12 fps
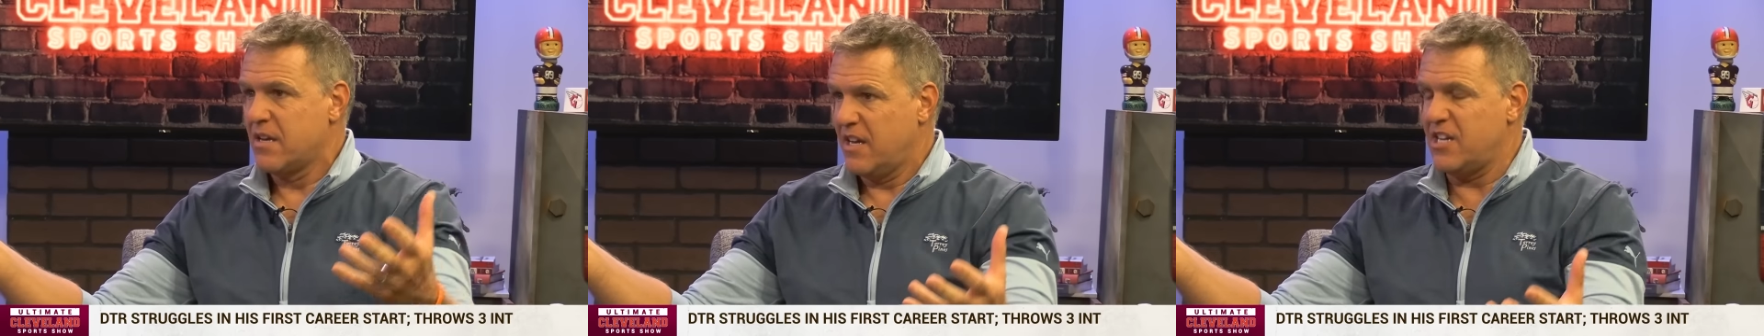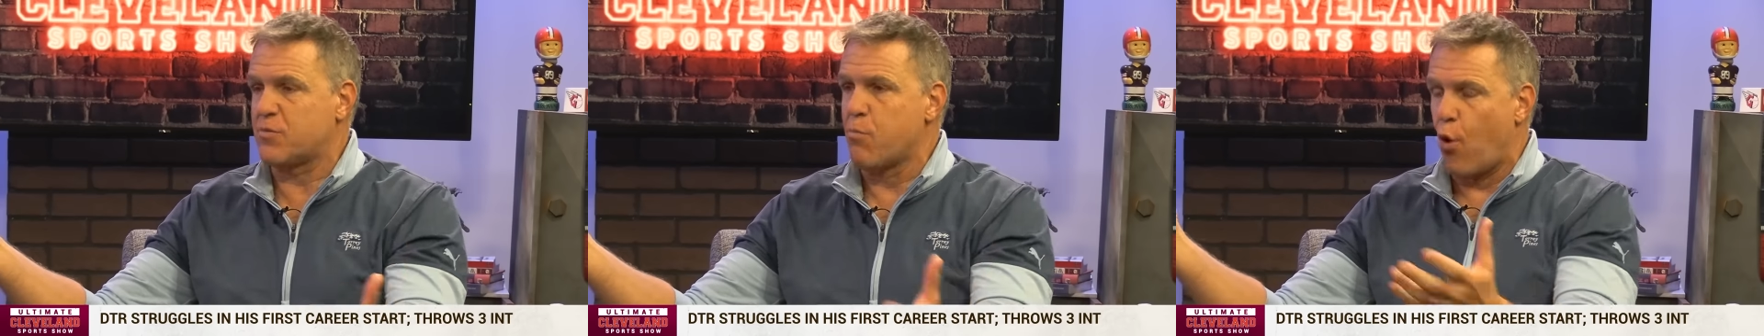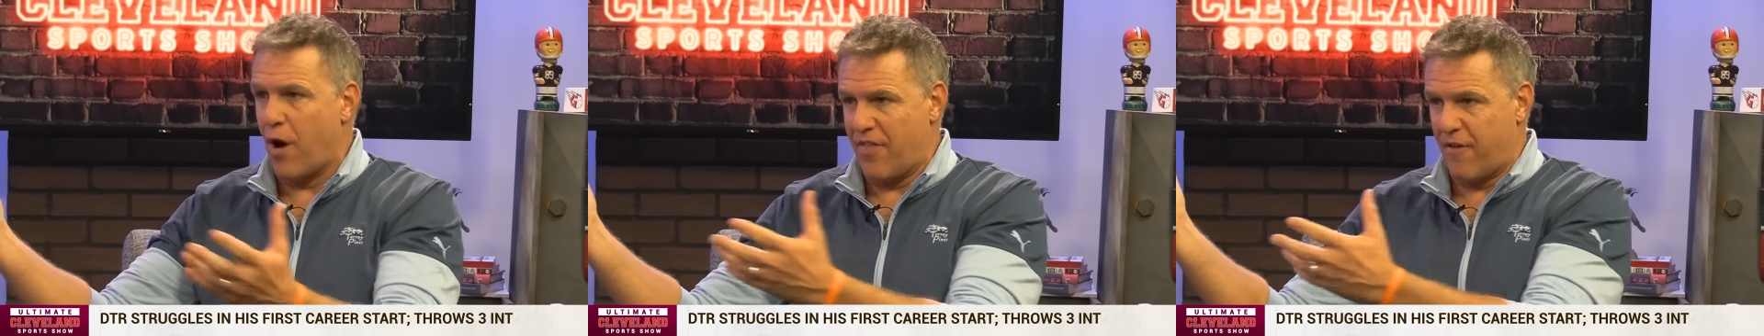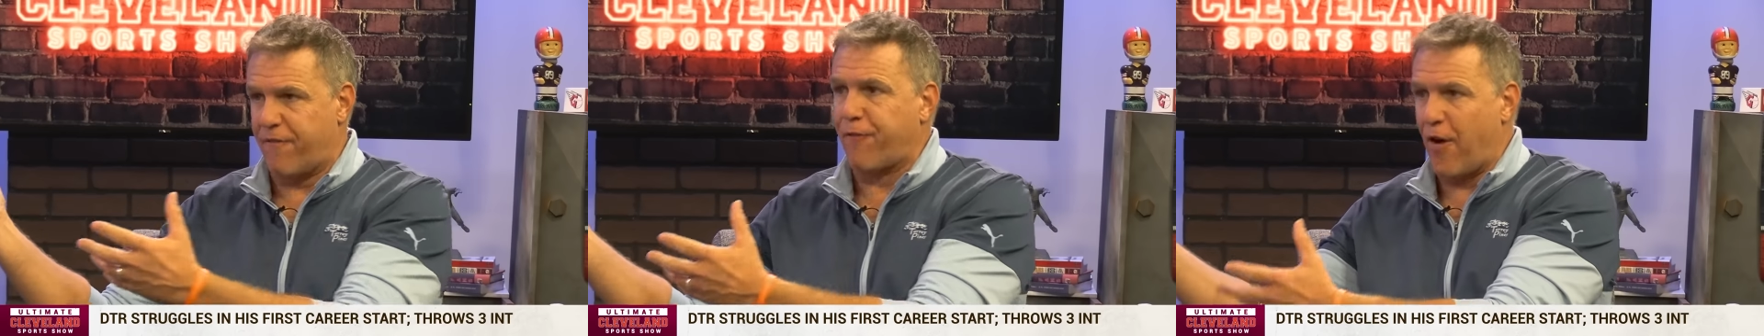Yeah. He's more on
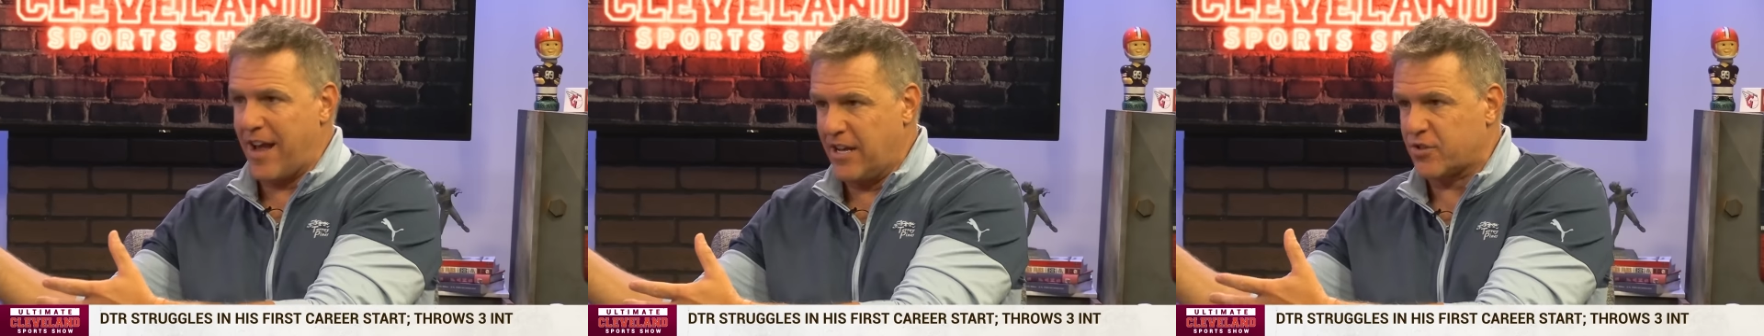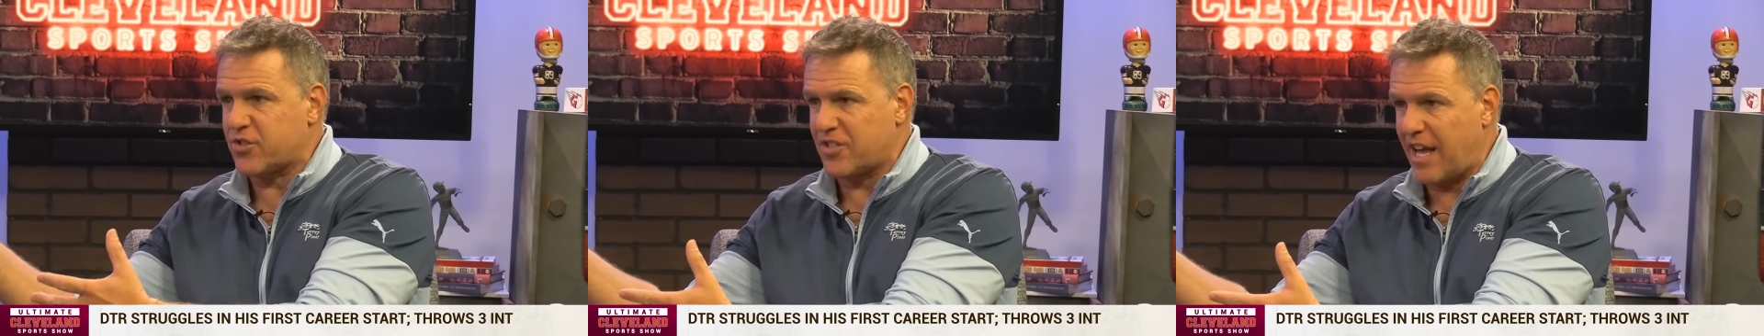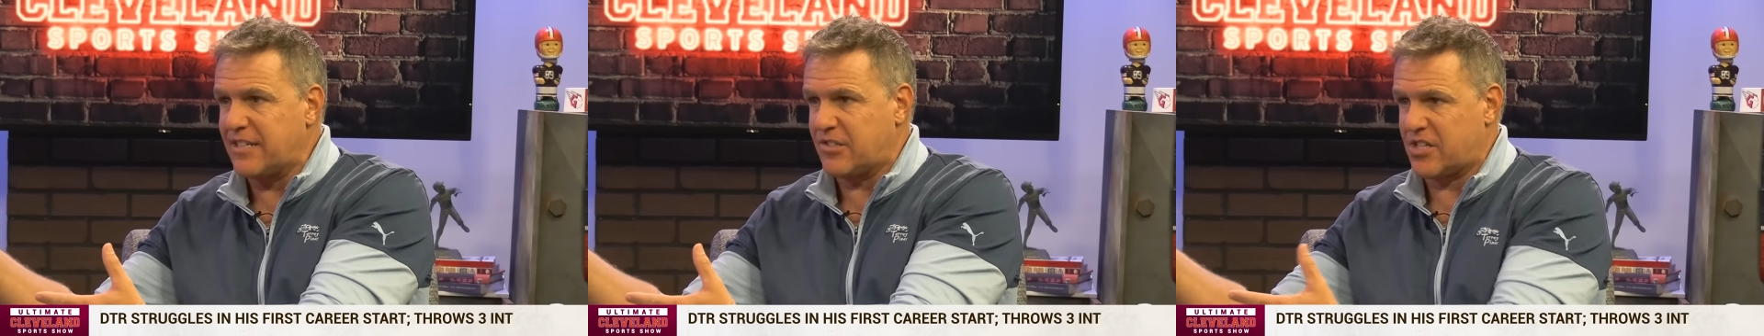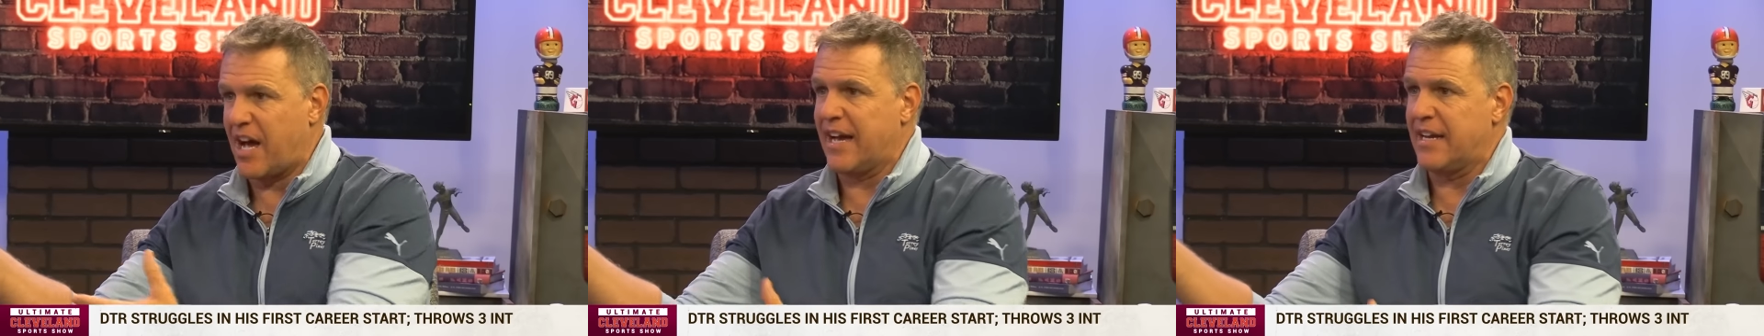the frail, slight
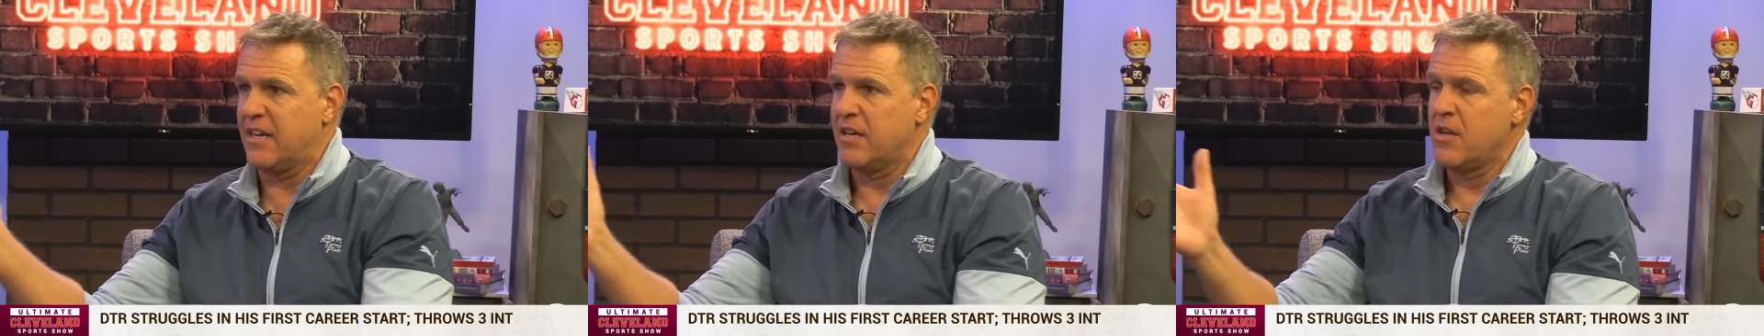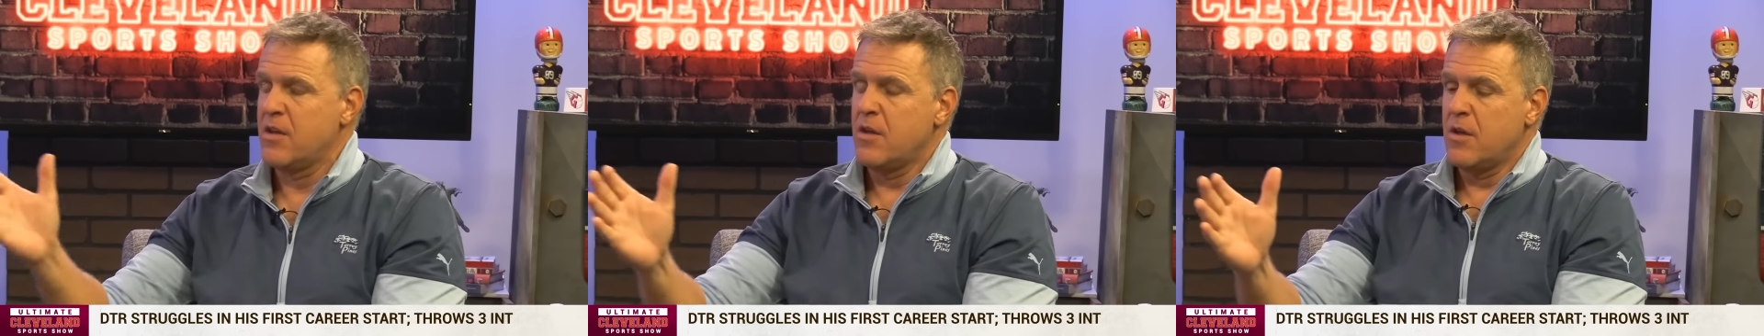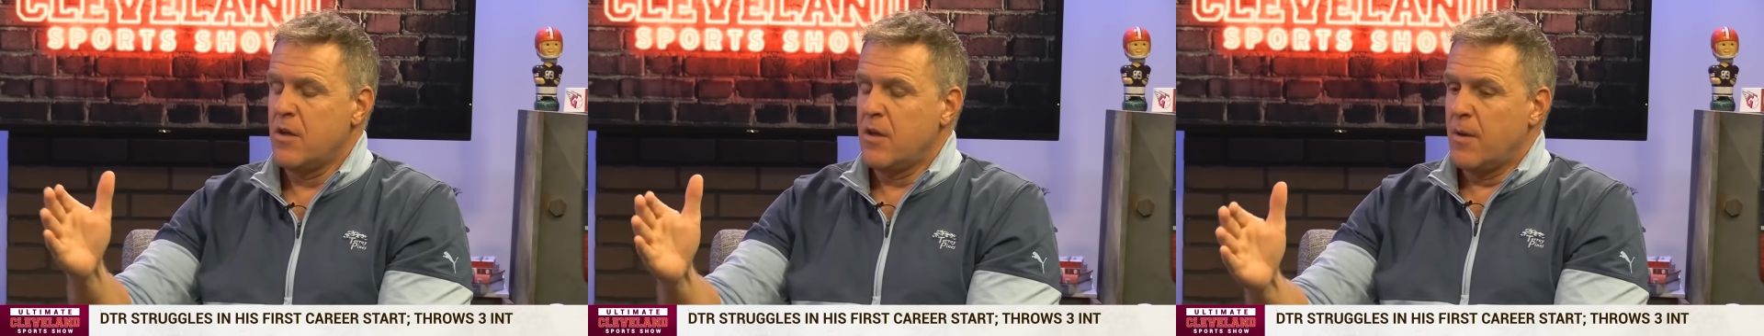side. Yeah.